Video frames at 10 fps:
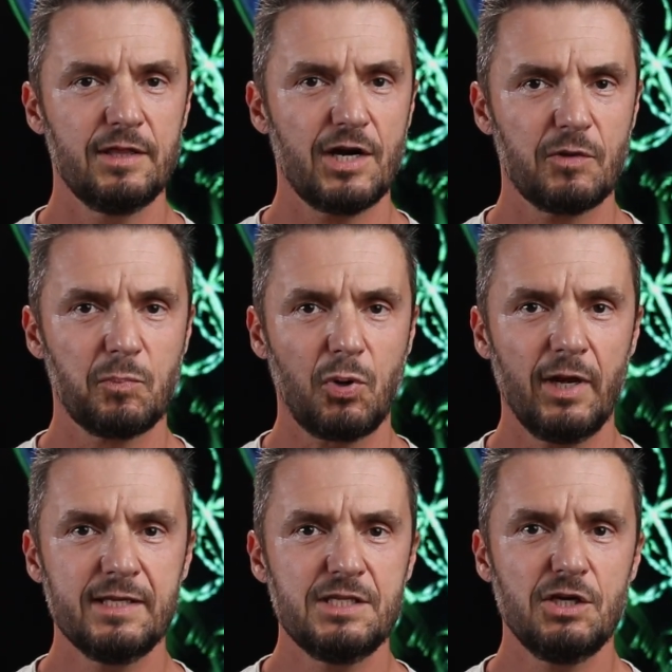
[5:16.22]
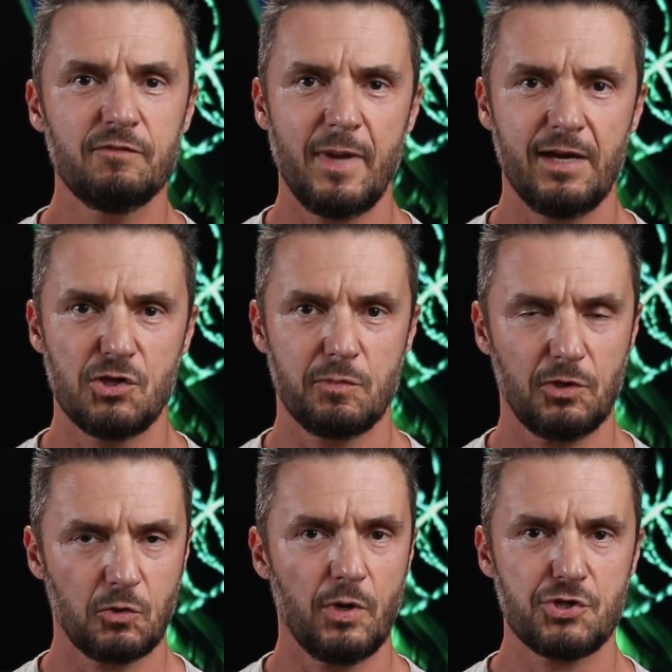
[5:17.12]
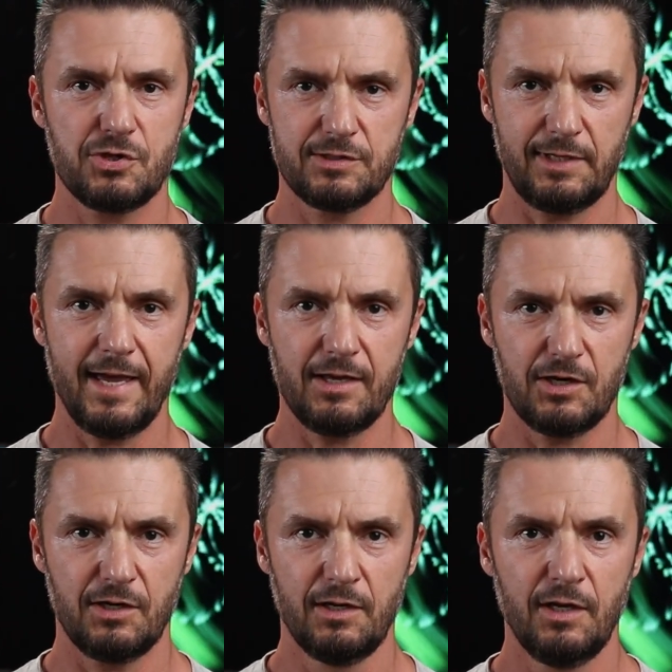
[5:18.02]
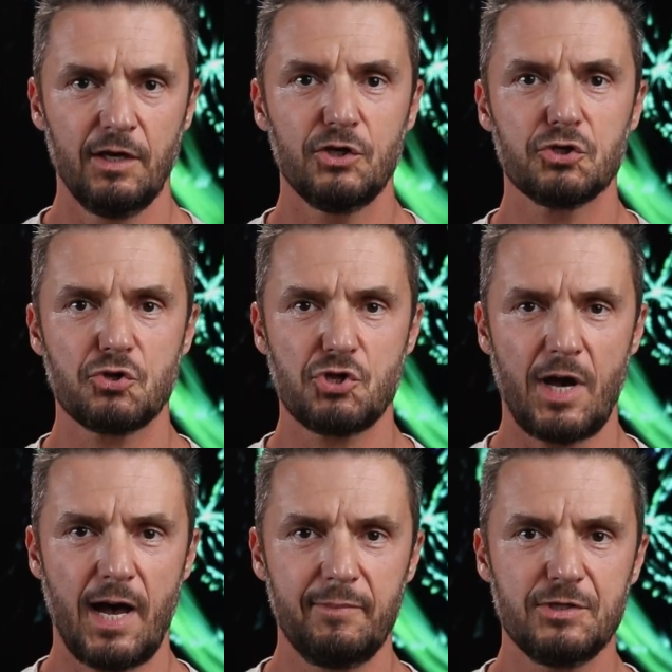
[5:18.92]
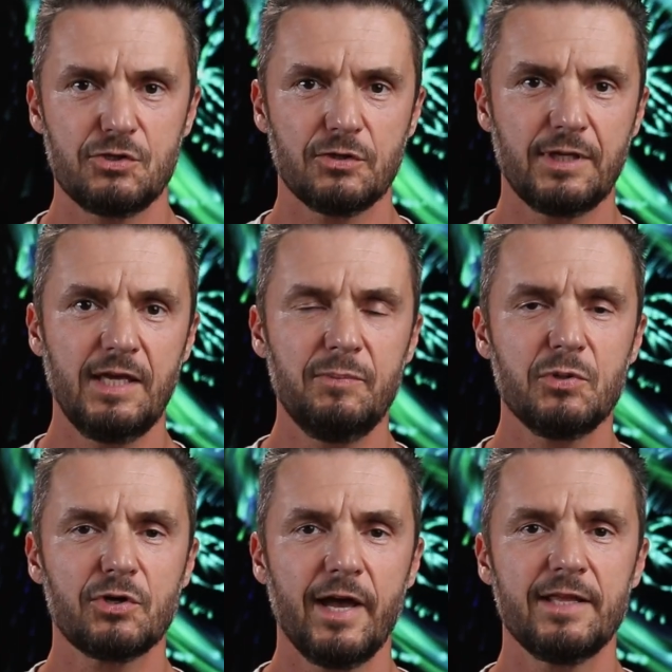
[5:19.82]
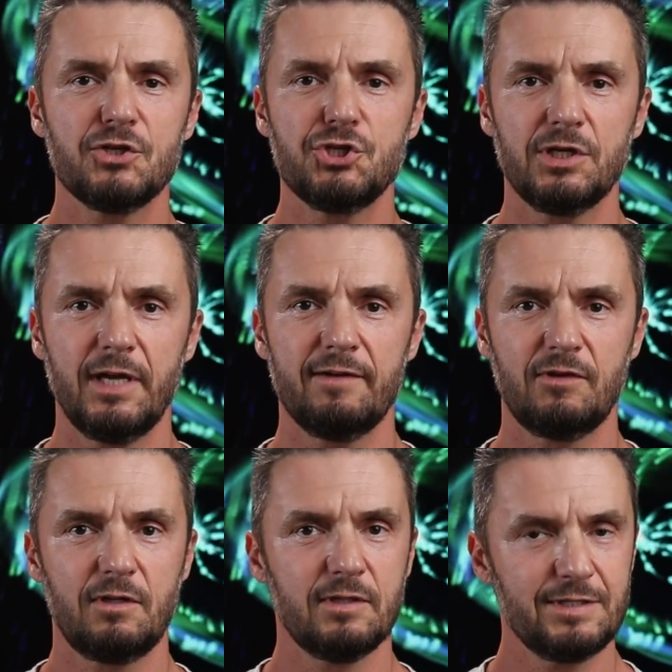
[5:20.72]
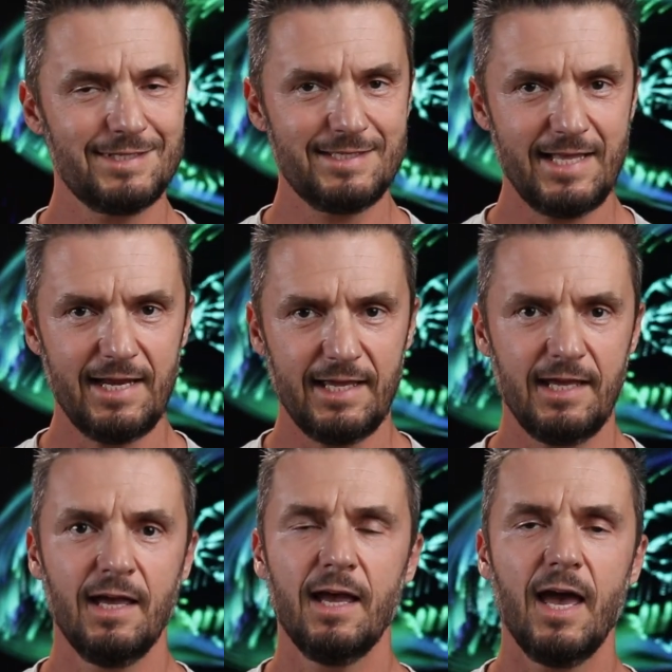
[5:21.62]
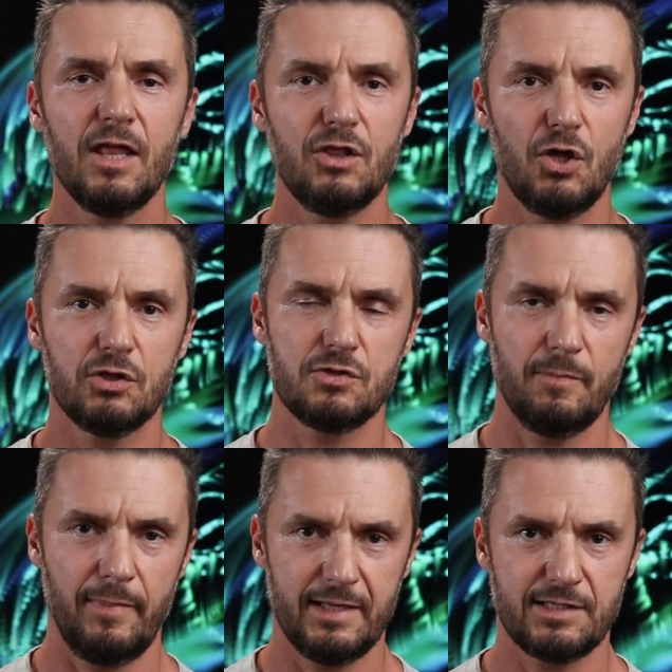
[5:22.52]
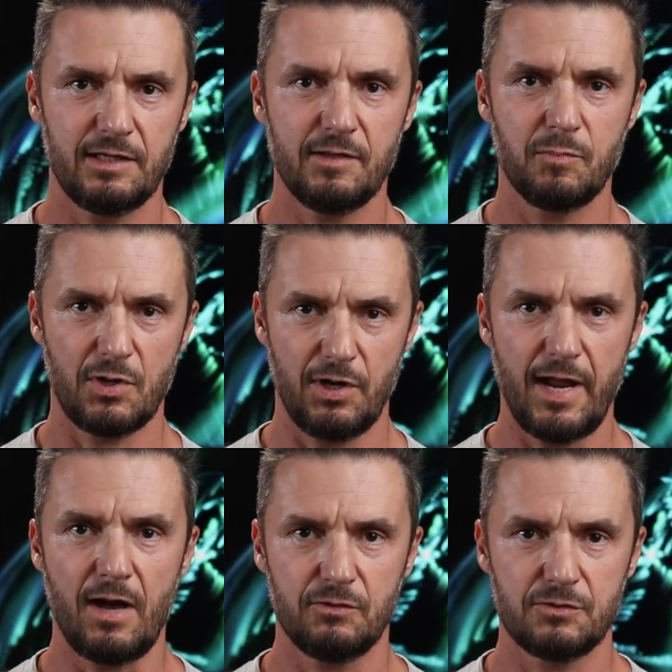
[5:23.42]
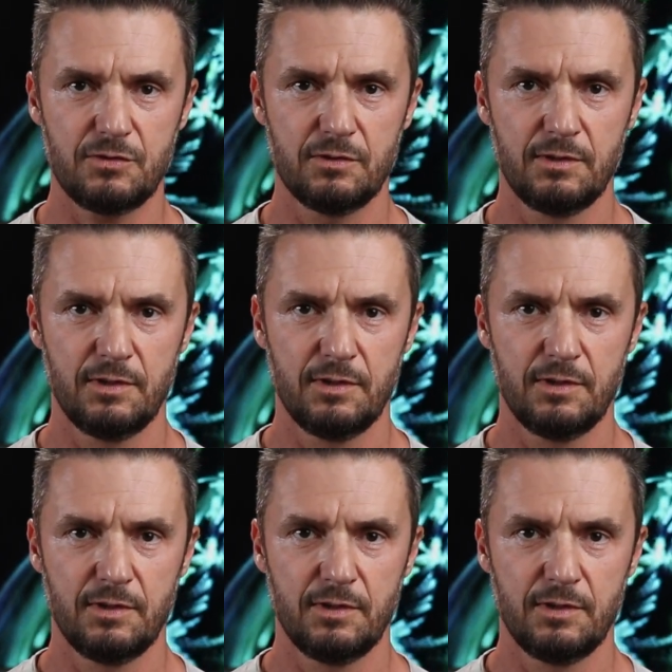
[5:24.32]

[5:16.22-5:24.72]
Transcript: There are plenty of manageable questions later. Your job is to keep your energy level steady and not mentally burn out.